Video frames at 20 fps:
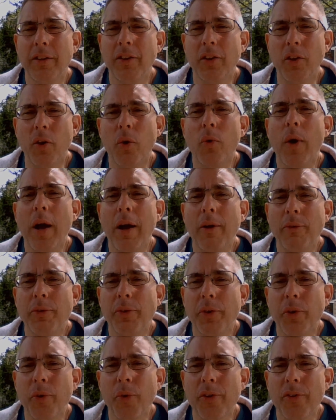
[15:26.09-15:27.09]
go
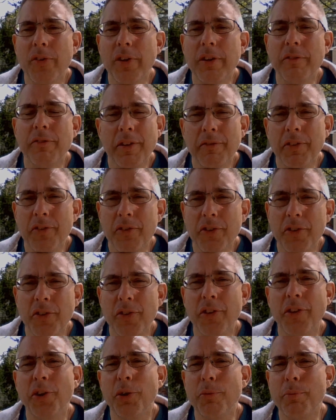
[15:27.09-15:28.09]
outdoors, even if it's
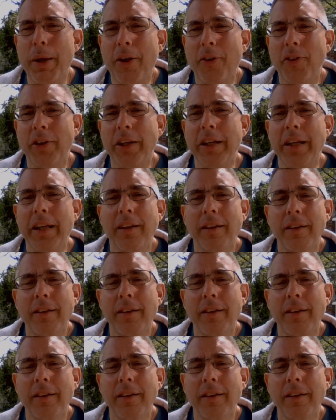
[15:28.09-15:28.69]
just on your balcony.